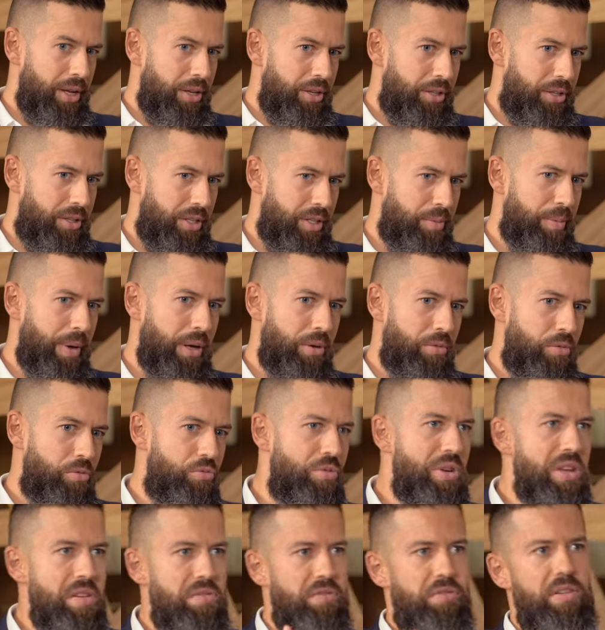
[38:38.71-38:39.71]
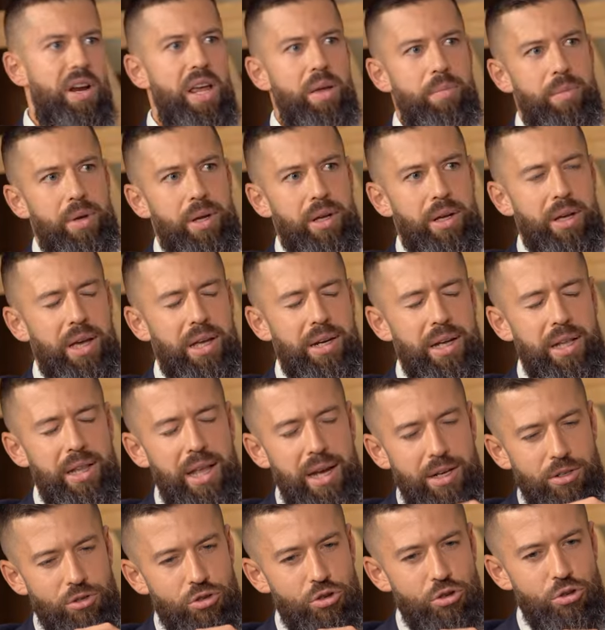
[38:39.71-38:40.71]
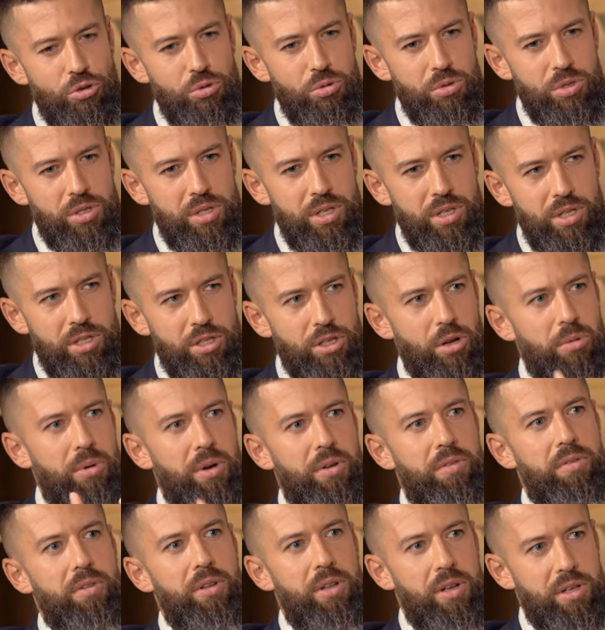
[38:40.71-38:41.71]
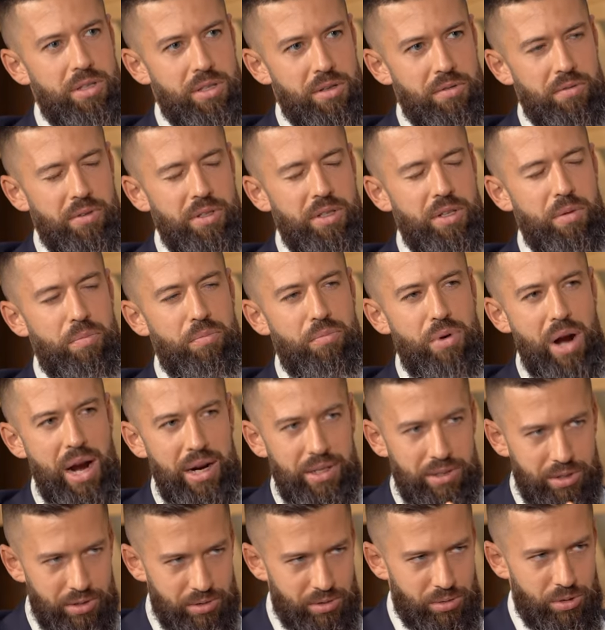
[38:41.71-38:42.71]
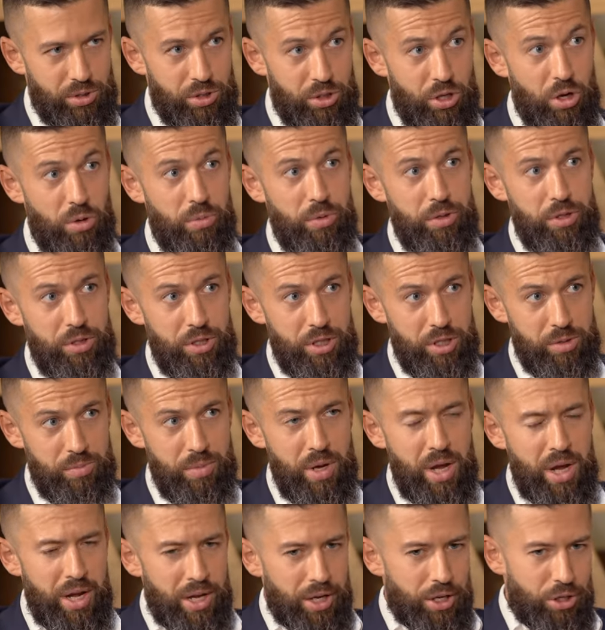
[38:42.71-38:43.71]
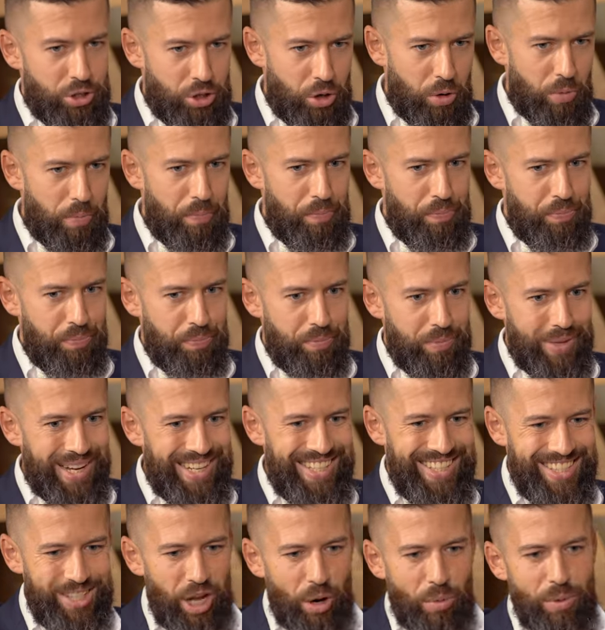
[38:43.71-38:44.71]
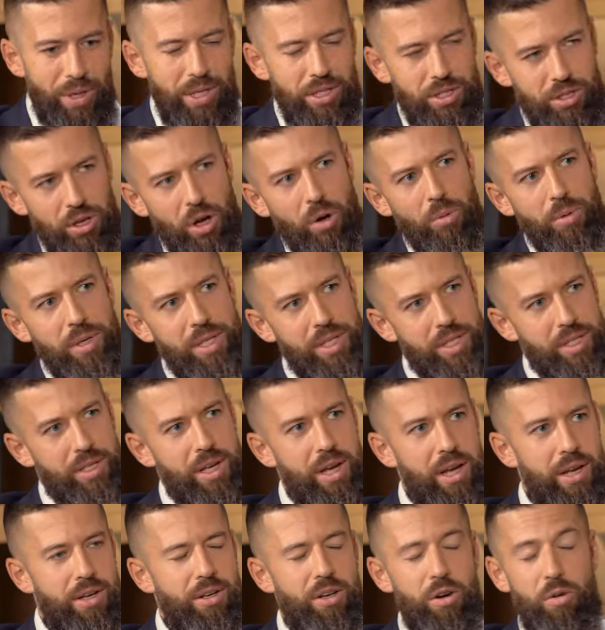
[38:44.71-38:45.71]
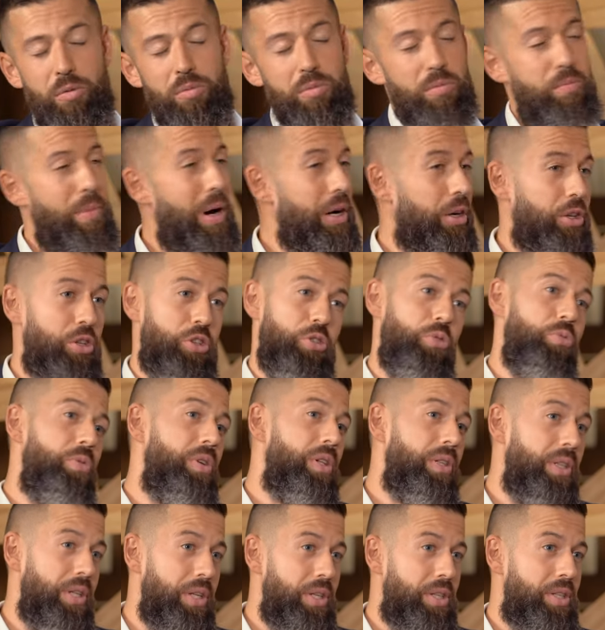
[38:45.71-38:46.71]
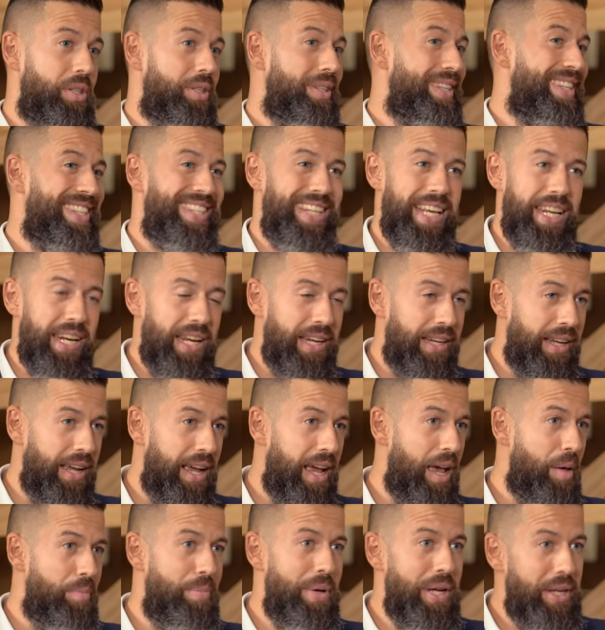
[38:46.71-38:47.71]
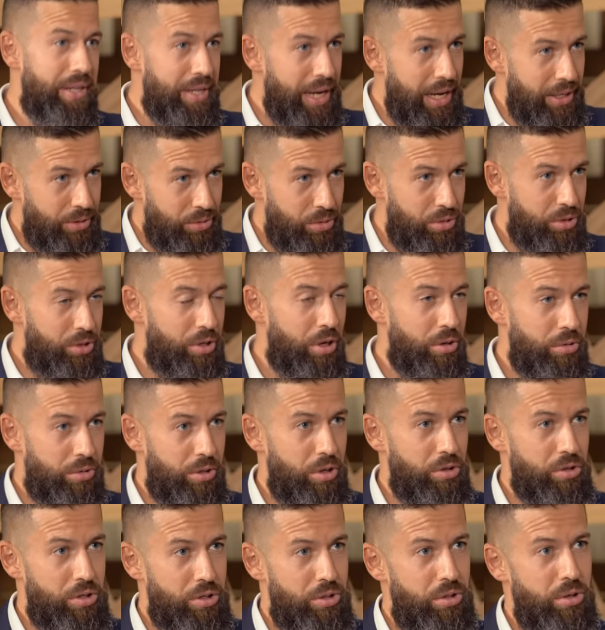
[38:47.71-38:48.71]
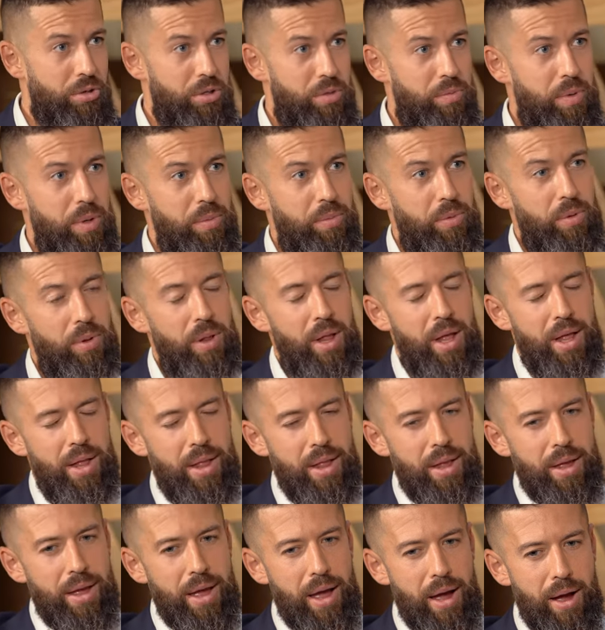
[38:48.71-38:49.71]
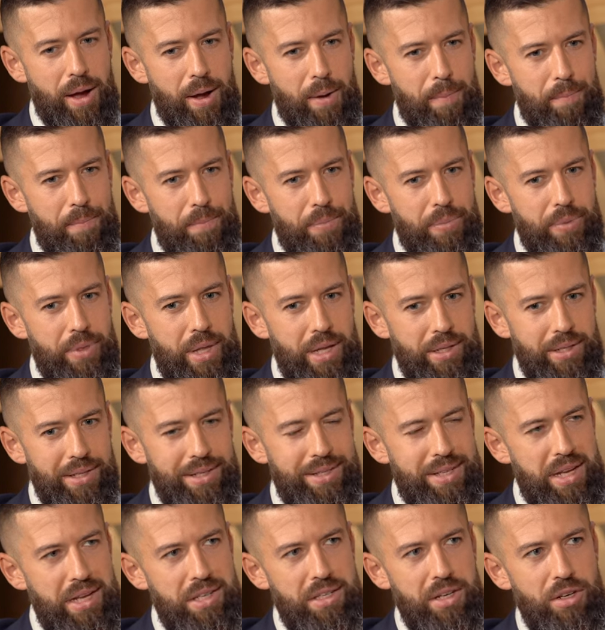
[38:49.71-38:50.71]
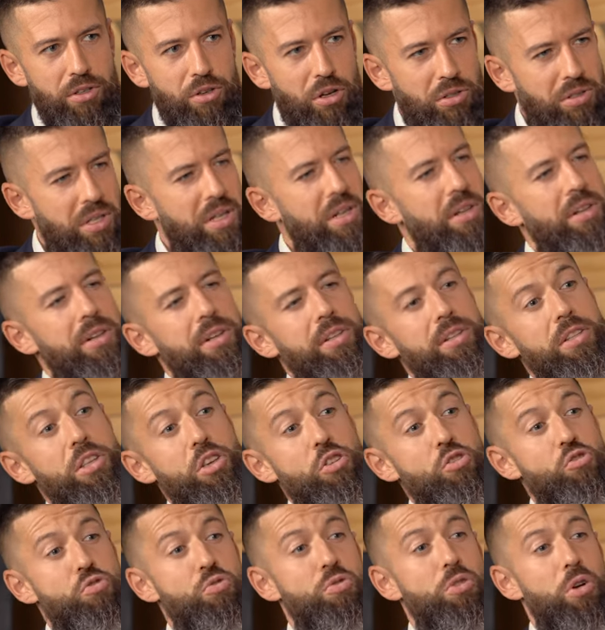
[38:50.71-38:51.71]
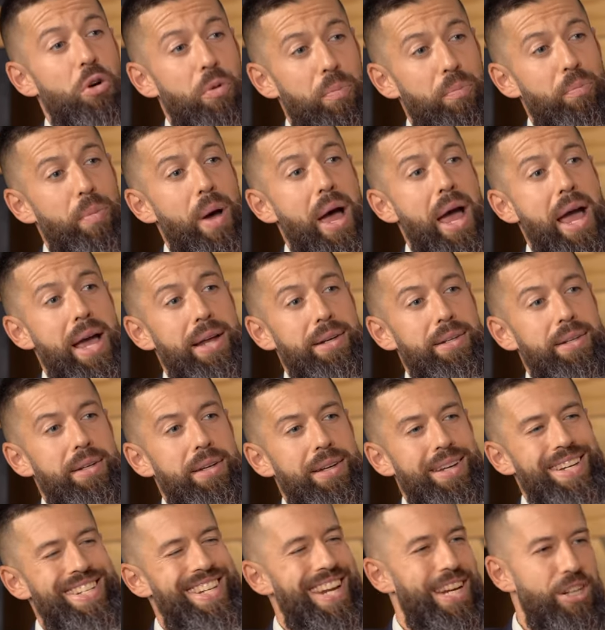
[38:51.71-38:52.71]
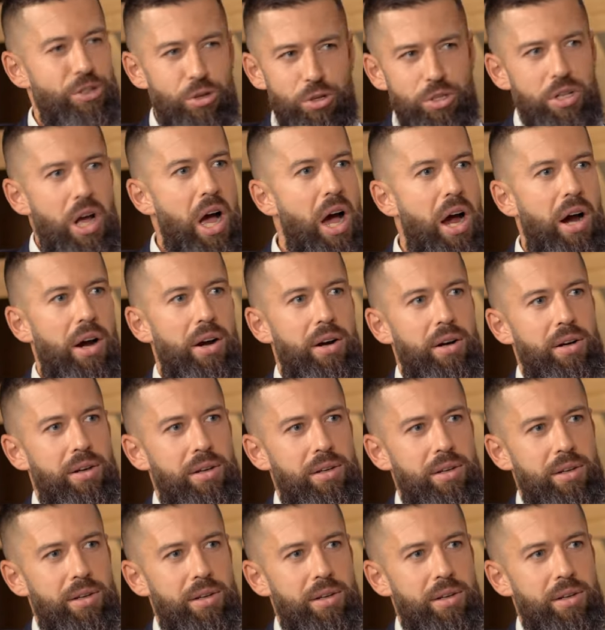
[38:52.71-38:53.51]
So it's about reframing. And I like to use the Stoic philosophy, the practical Stoicism. So Stoics always say, you know, Marcus Aurelius, Seneca, Epictetus, those people, that things are not inherently good or bad. They just are.